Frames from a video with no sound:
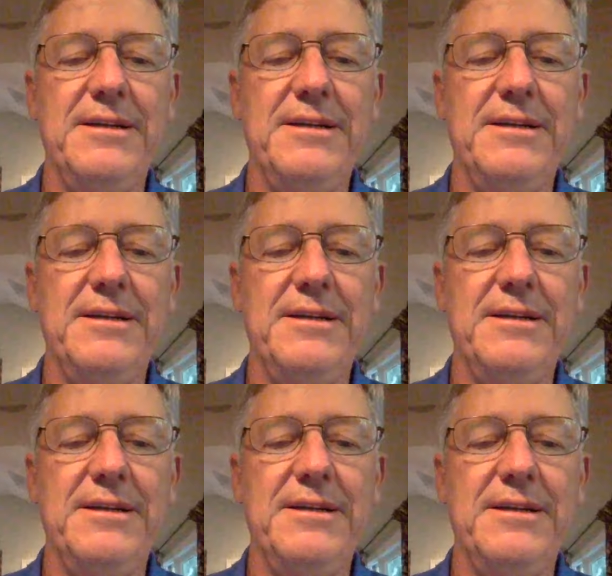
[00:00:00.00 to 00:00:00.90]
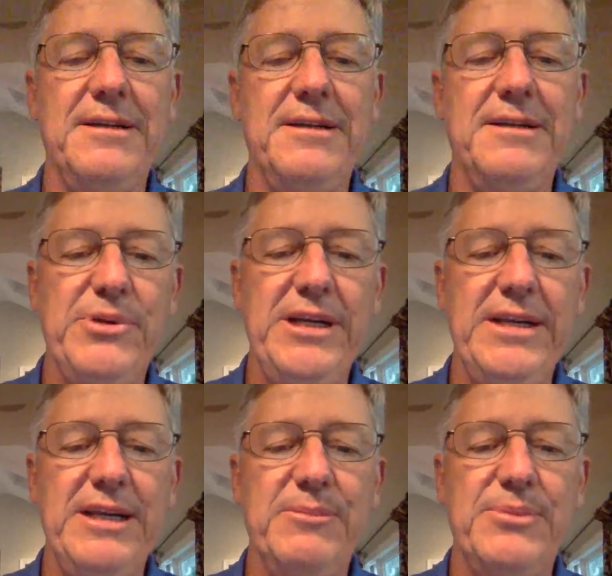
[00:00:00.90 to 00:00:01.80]
keeping it into a
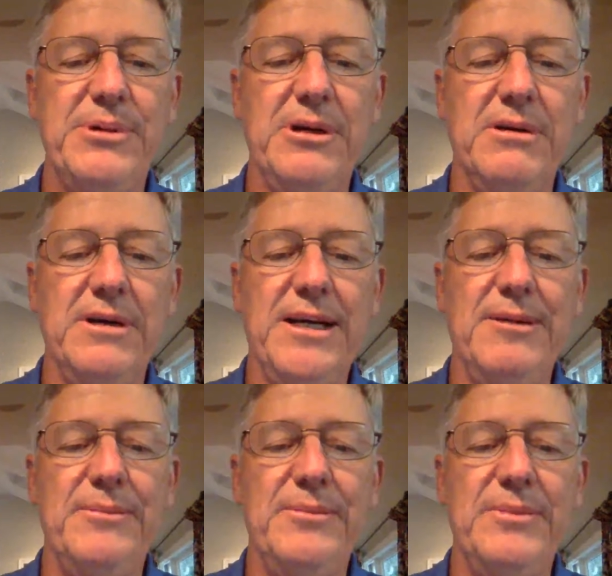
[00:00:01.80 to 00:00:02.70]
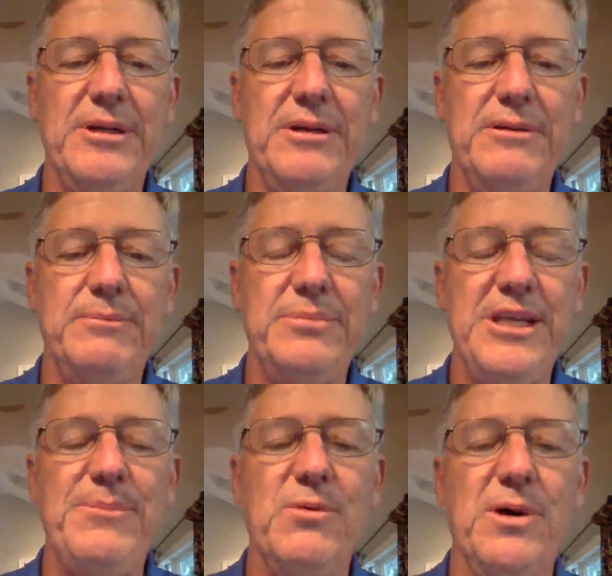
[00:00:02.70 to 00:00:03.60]
breeding program, or
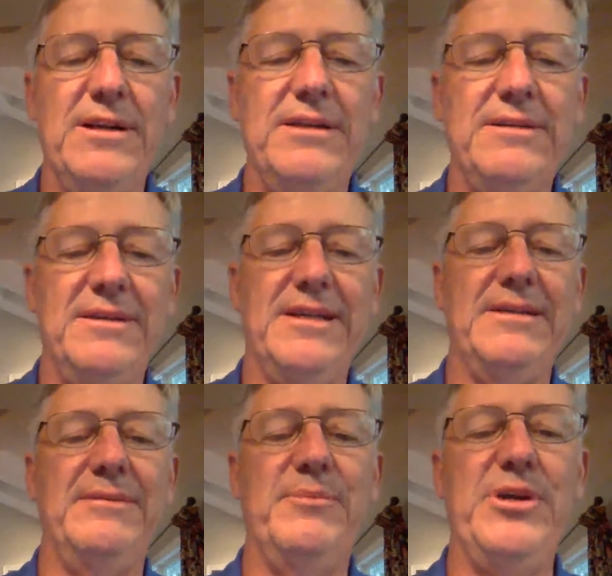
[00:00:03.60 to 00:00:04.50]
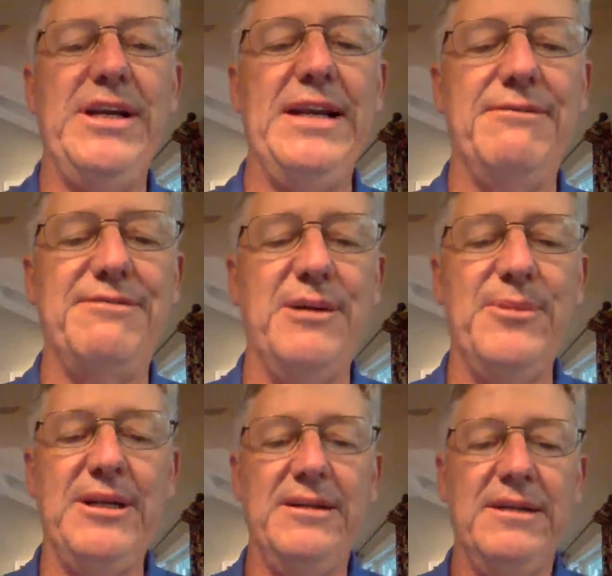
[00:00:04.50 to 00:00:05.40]
keeping one and breeding from
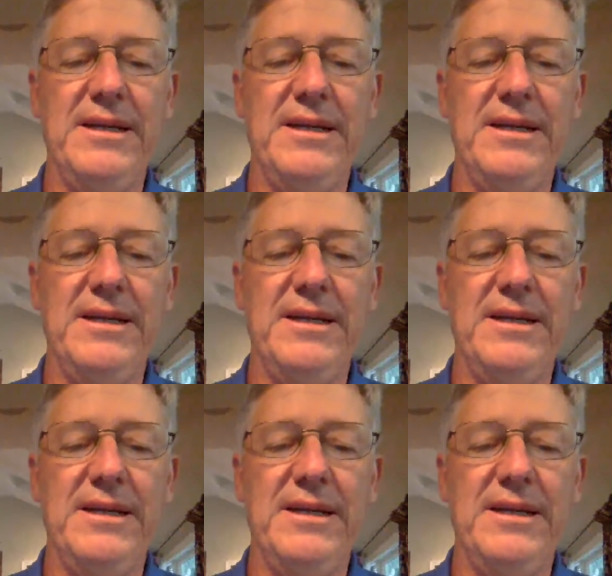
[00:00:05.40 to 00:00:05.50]
it,